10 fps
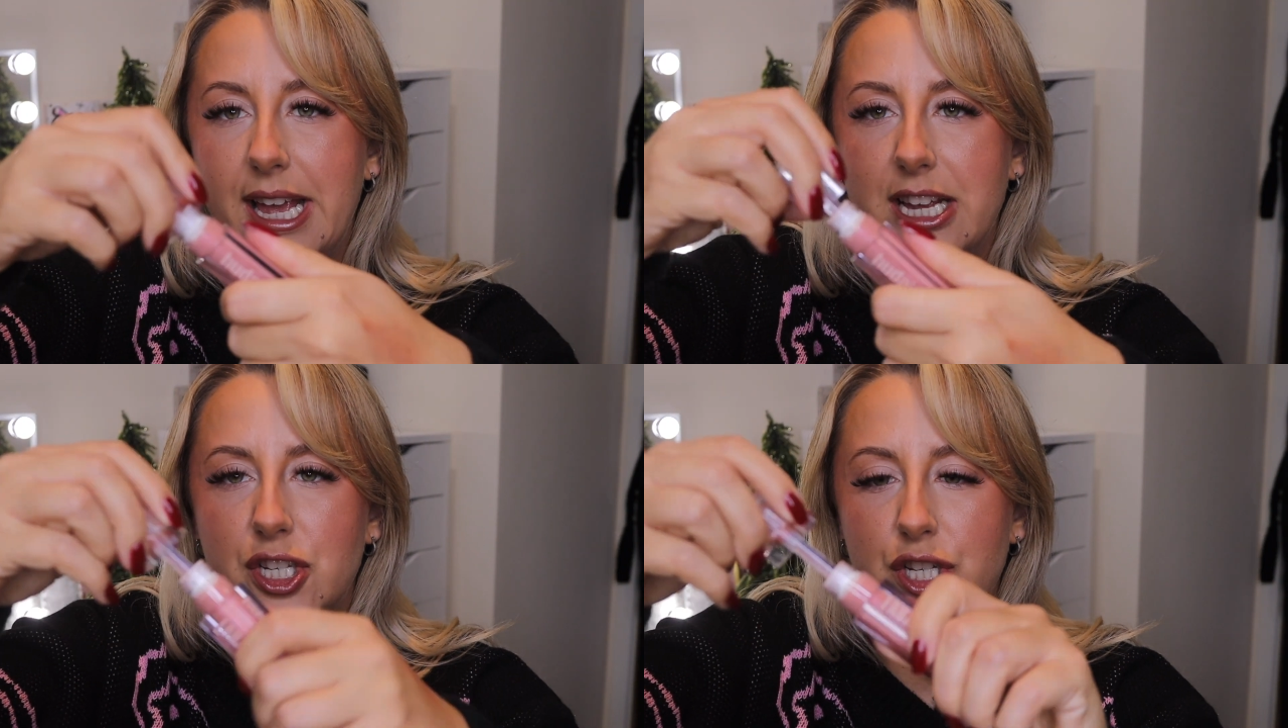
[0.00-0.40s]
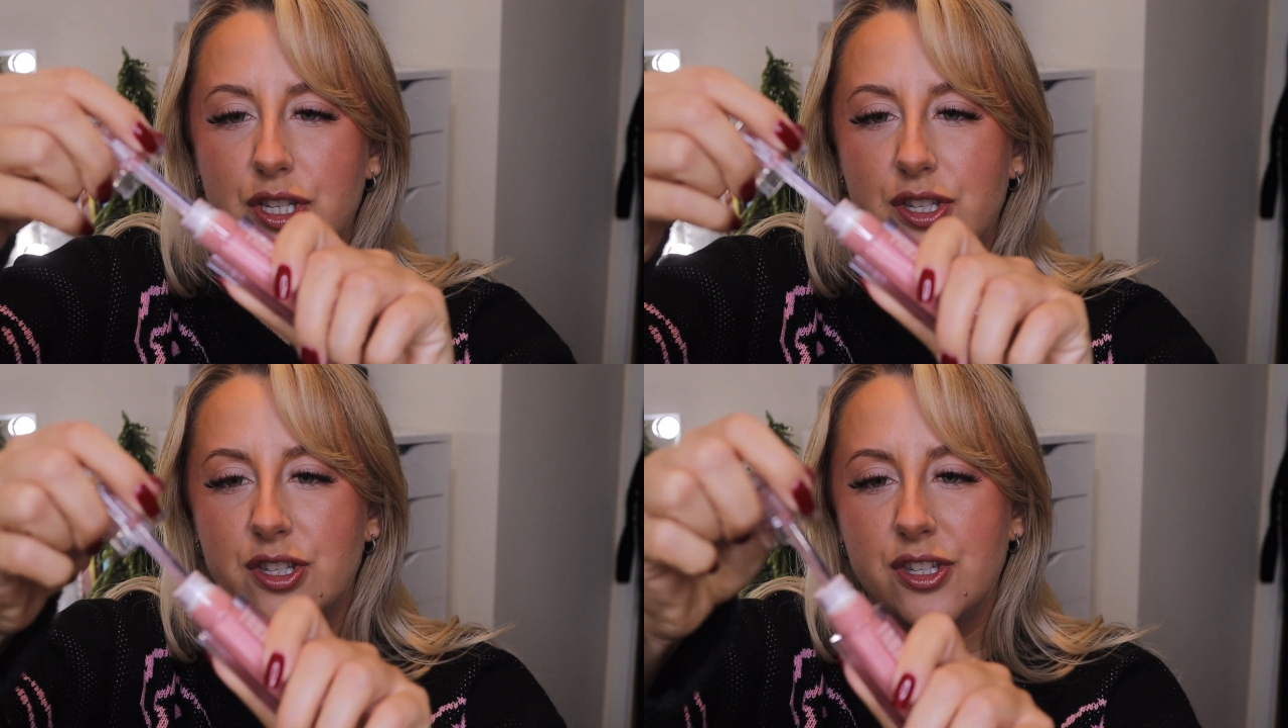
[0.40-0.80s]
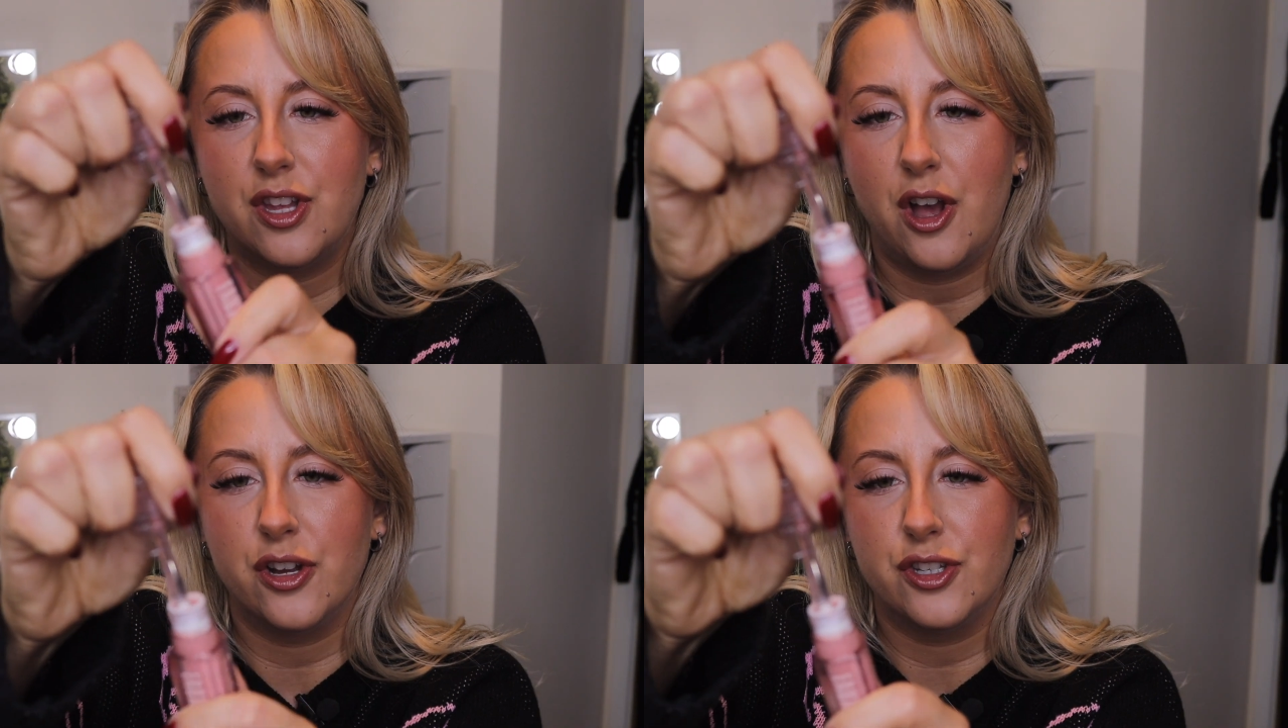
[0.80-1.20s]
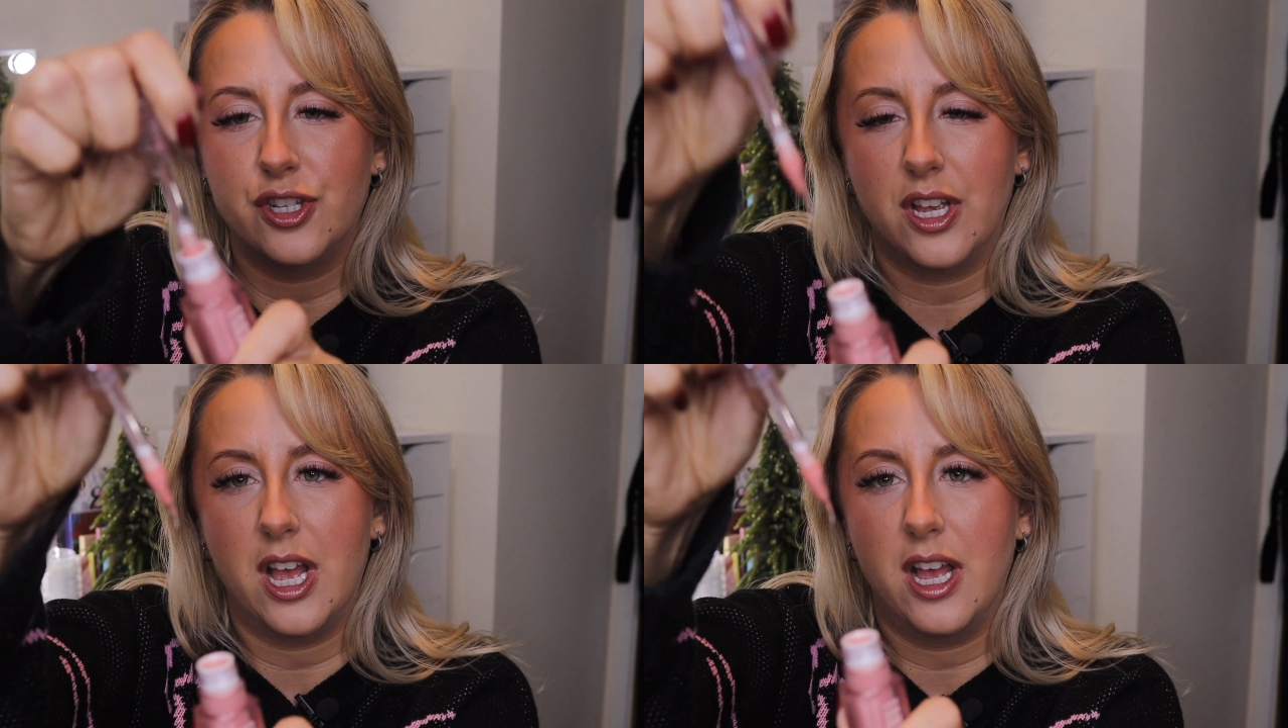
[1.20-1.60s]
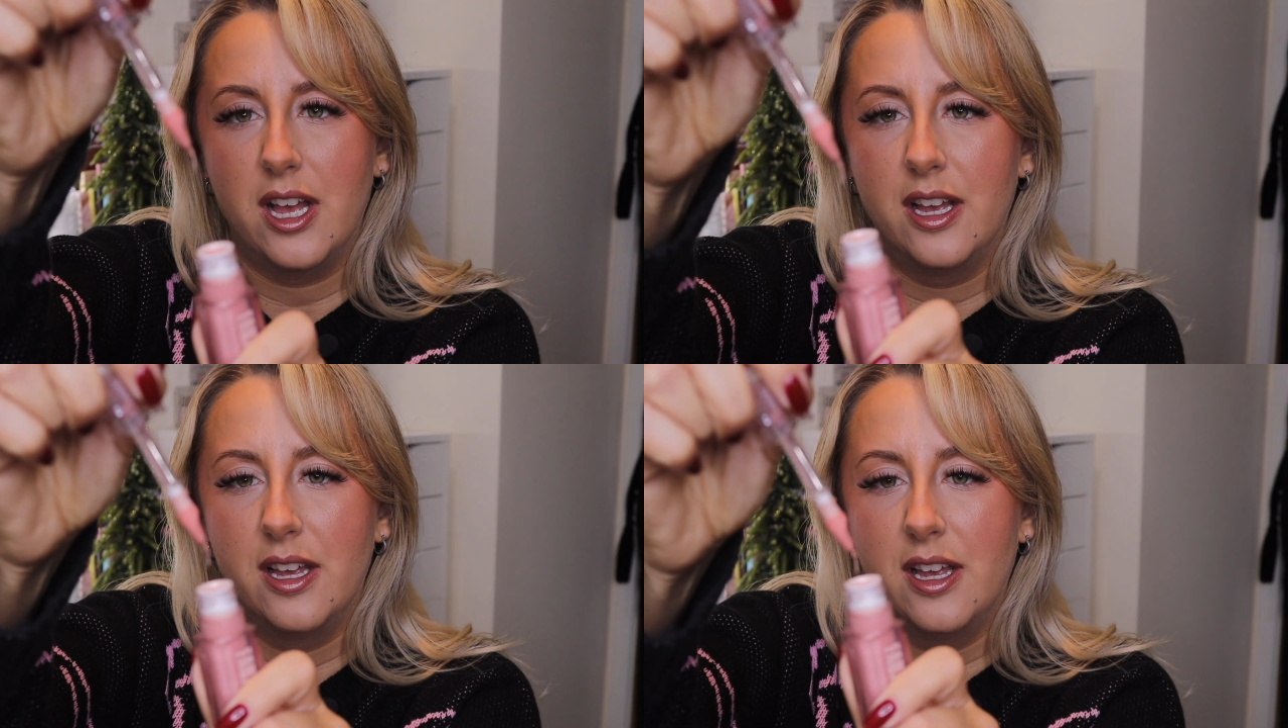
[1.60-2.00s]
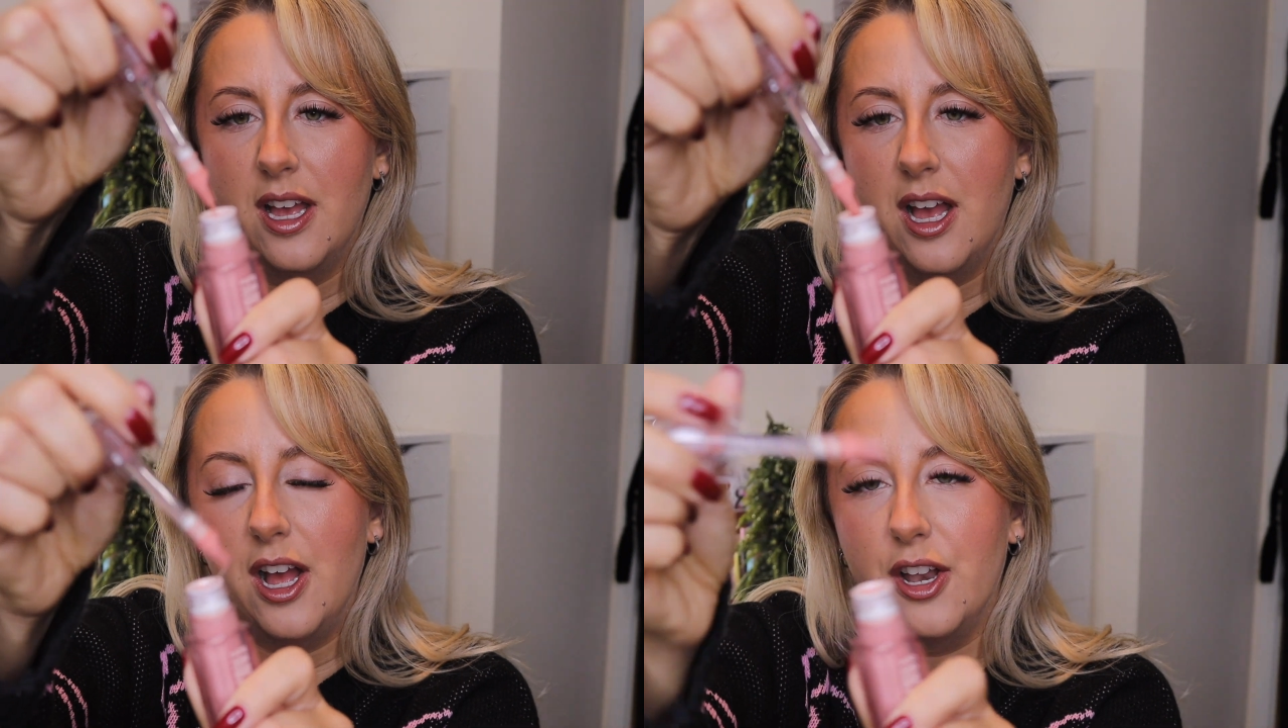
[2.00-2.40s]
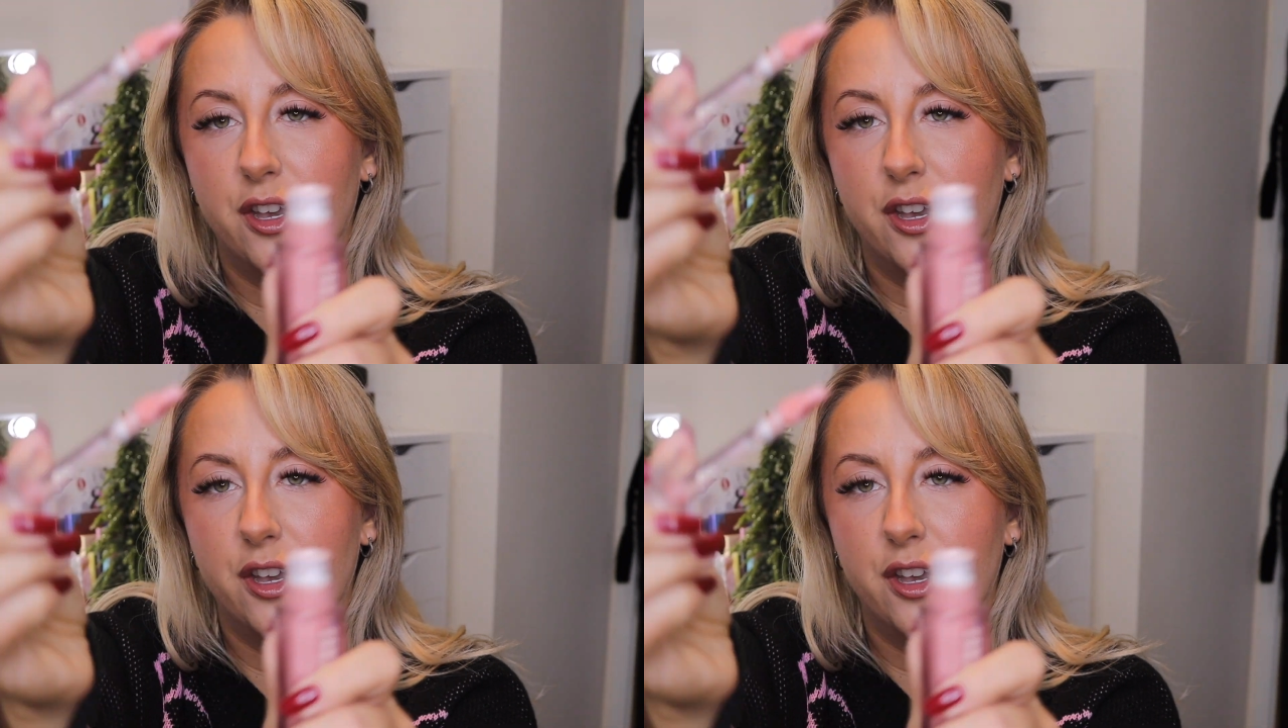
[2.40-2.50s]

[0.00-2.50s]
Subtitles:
it's just such a